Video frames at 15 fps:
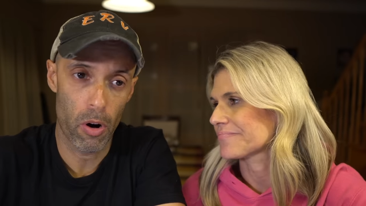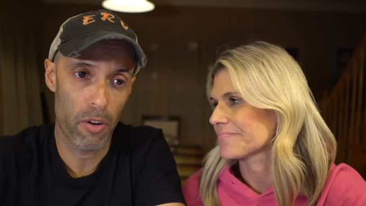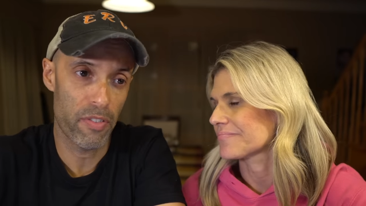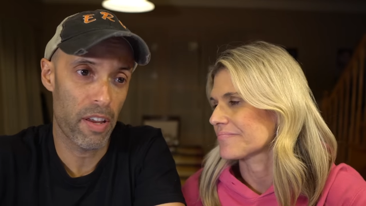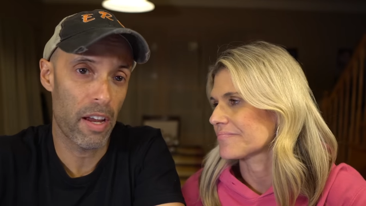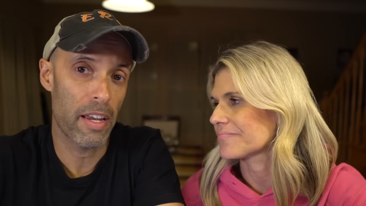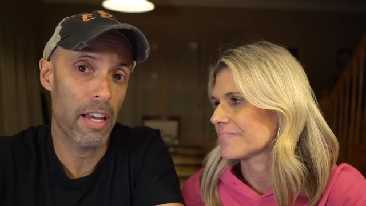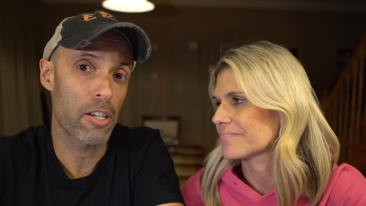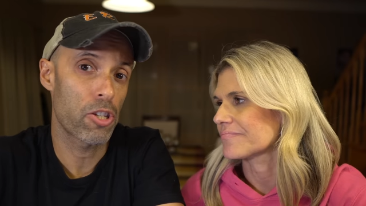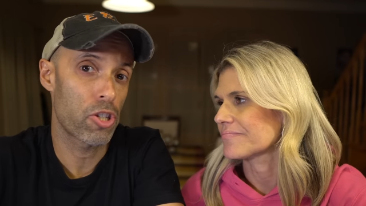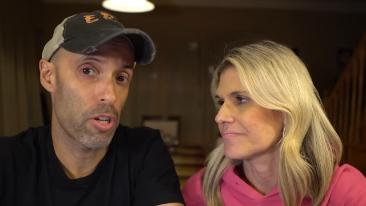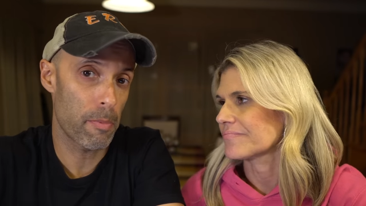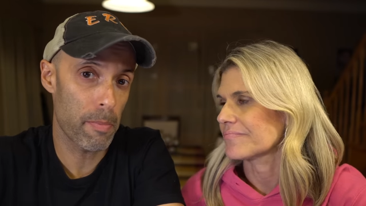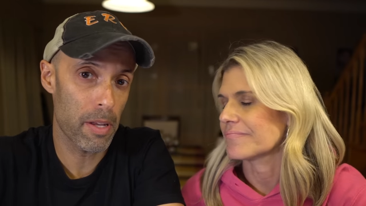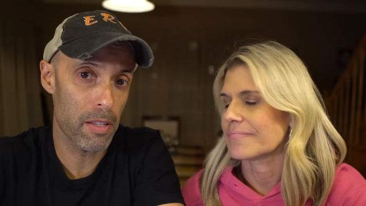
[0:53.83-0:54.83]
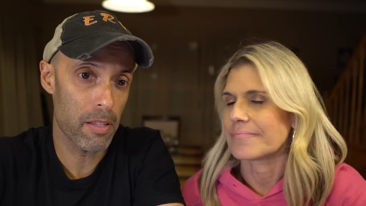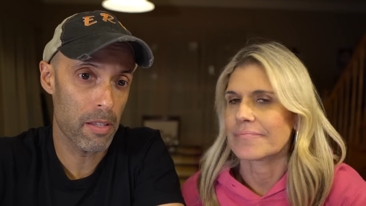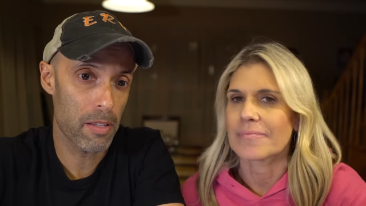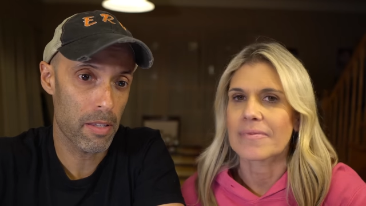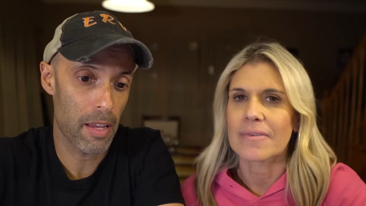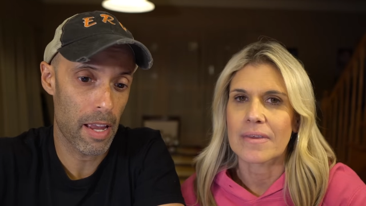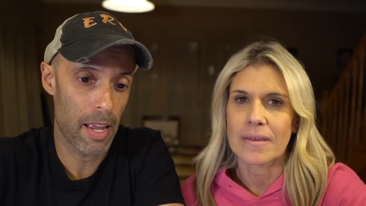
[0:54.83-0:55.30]
Speaker 1: RVIA
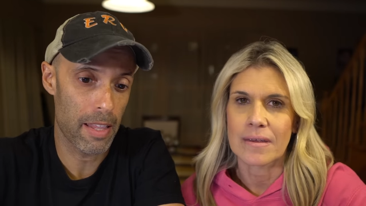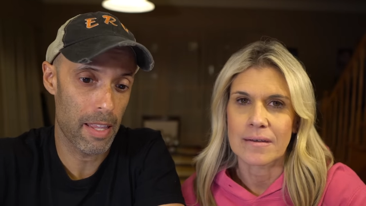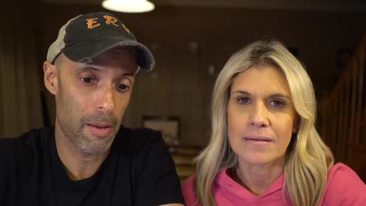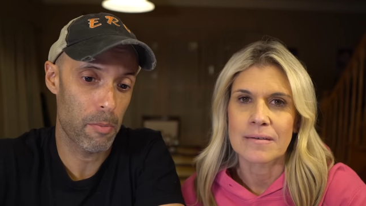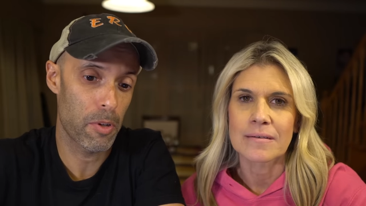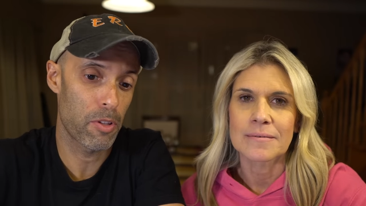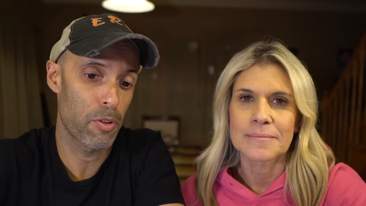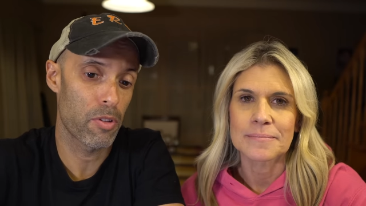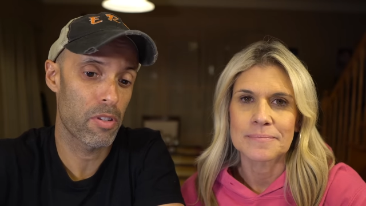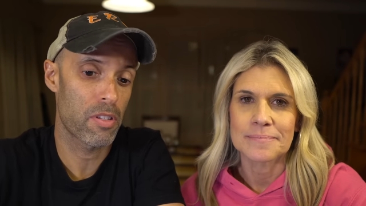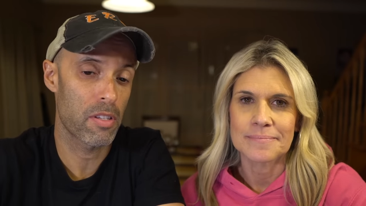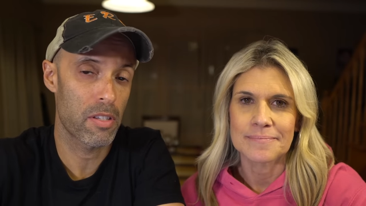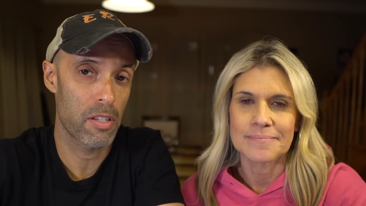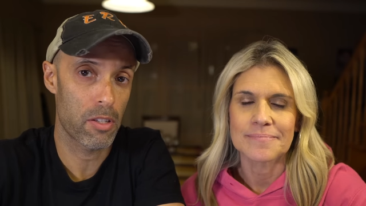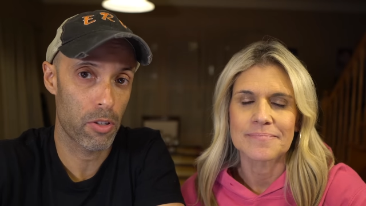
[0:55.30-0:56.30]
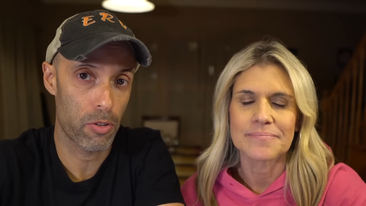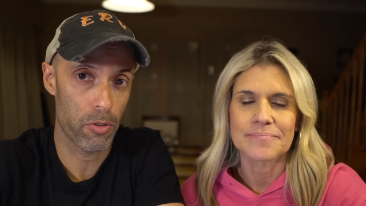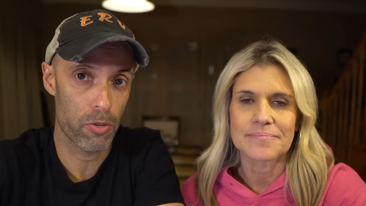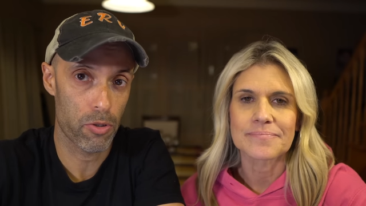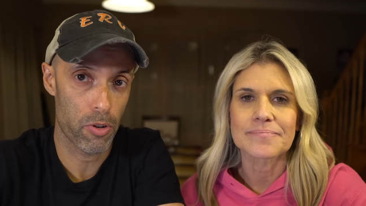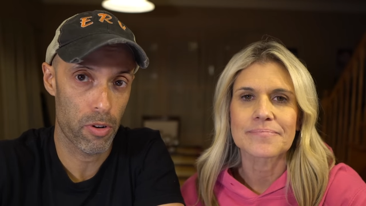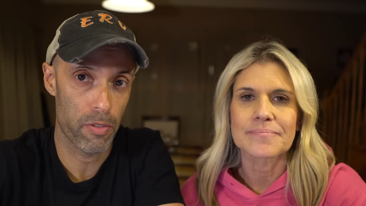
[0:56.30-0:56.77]
shipments and then we do the
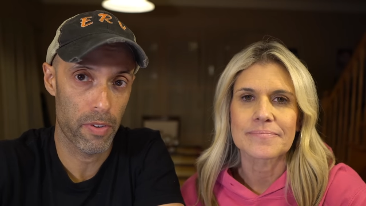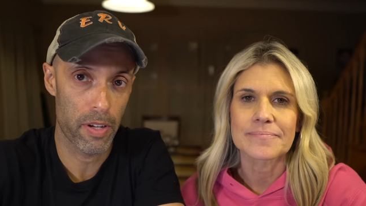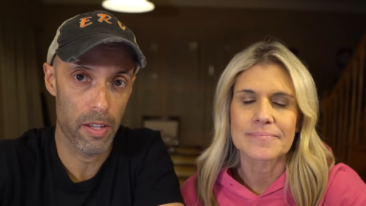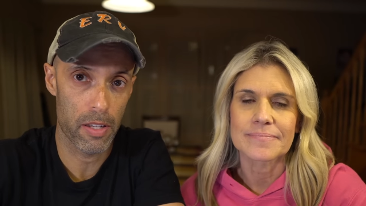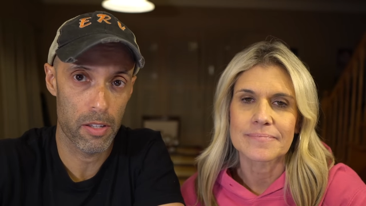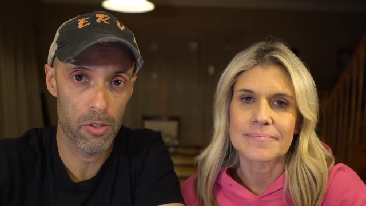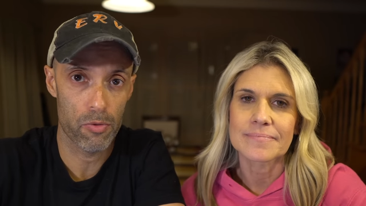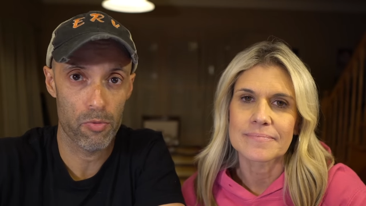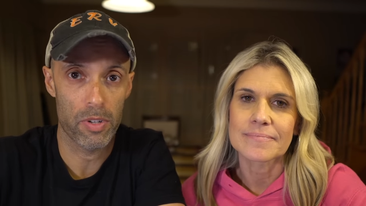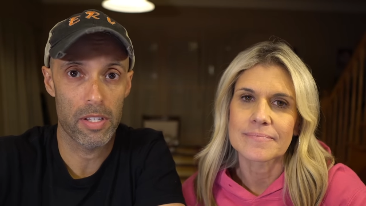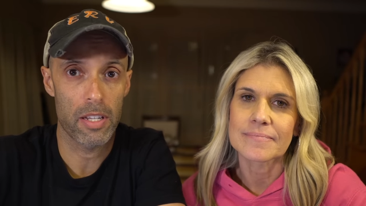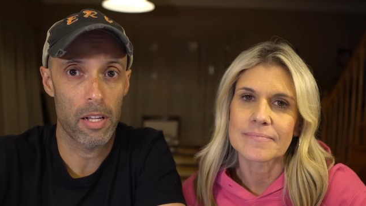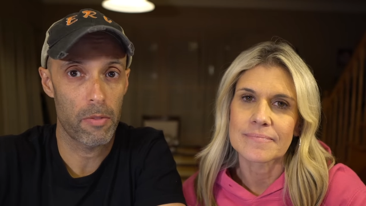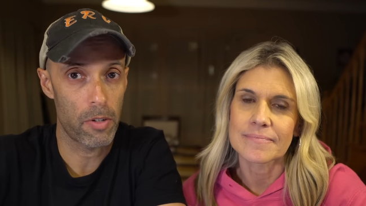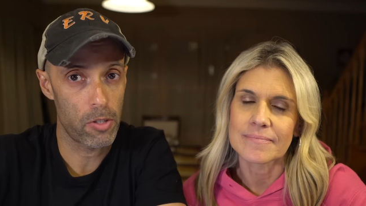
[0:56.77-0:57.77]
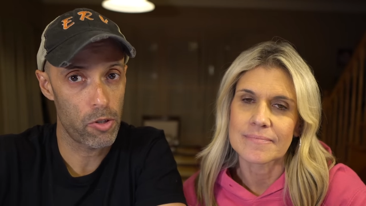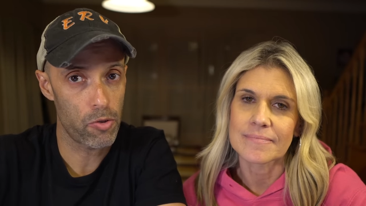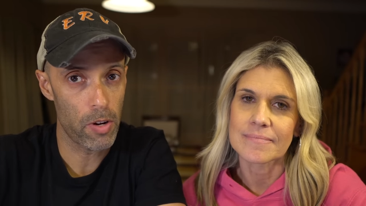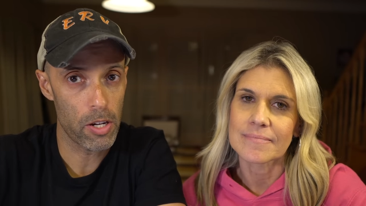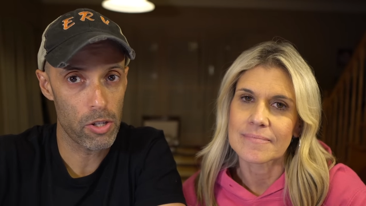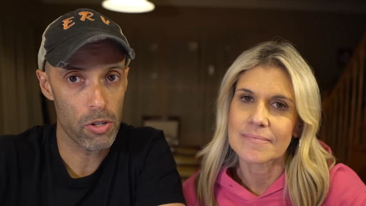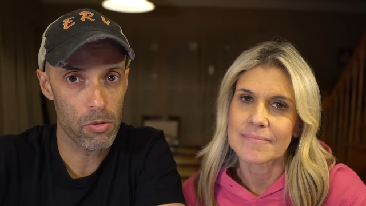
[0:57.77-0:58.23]
statistical surveys retail
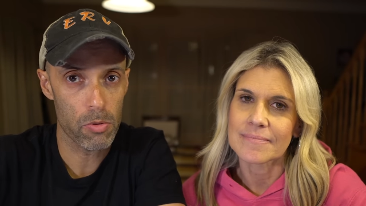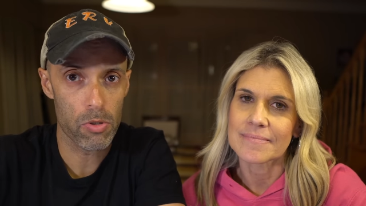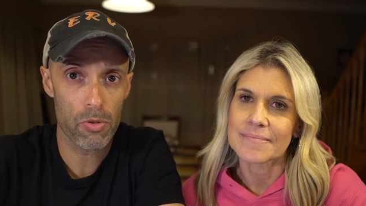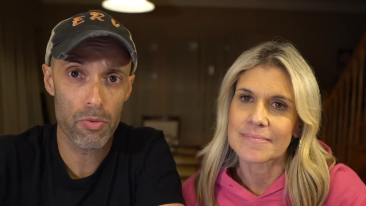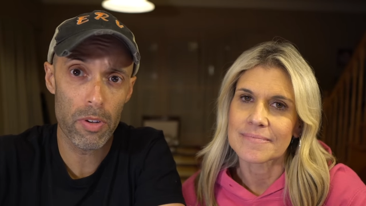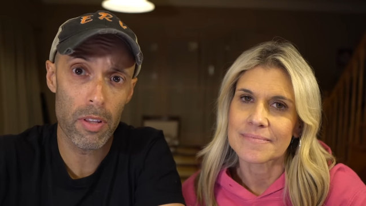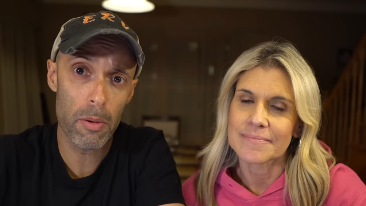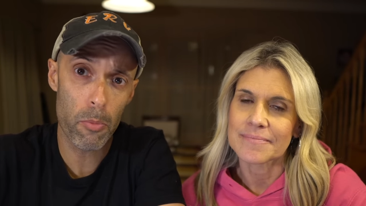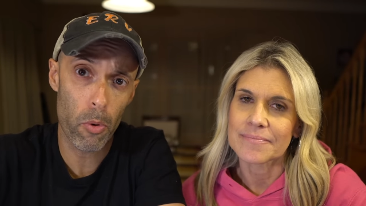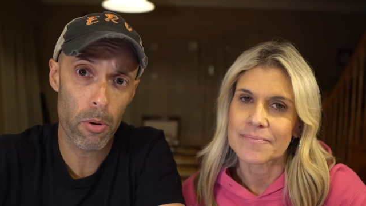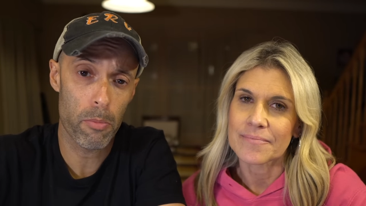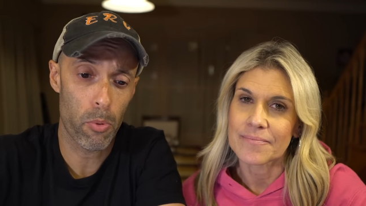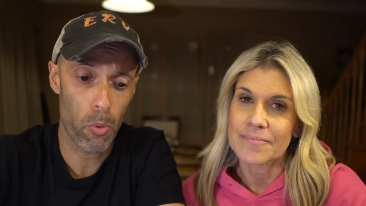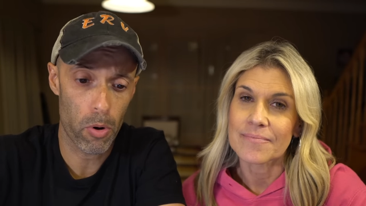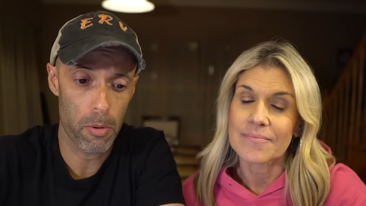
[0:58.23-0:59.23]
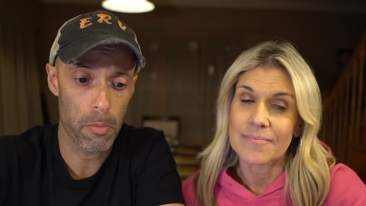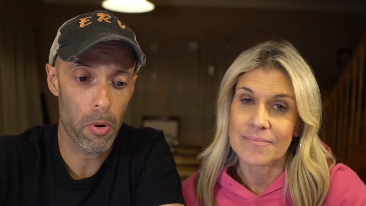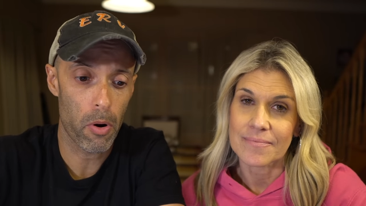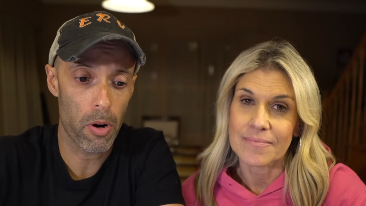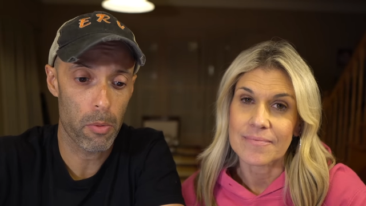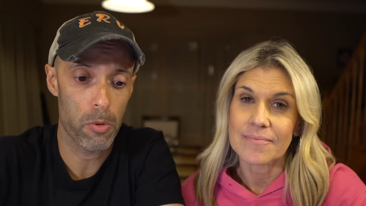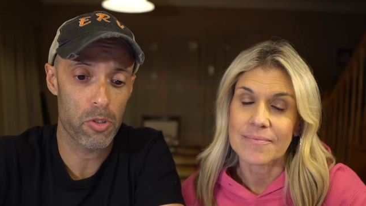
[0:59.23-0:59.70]
registrations, which is really the more important
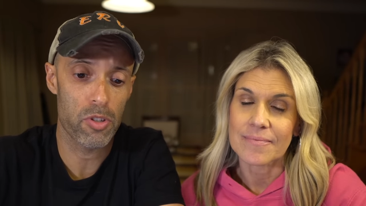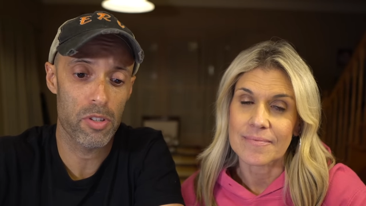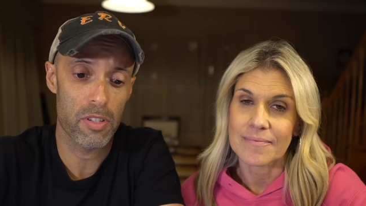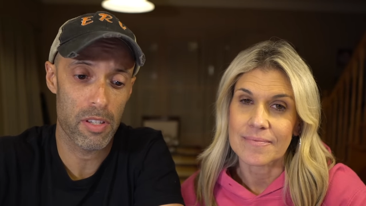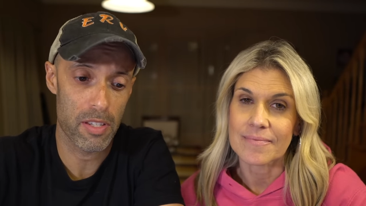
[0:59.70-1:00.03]
part, which is the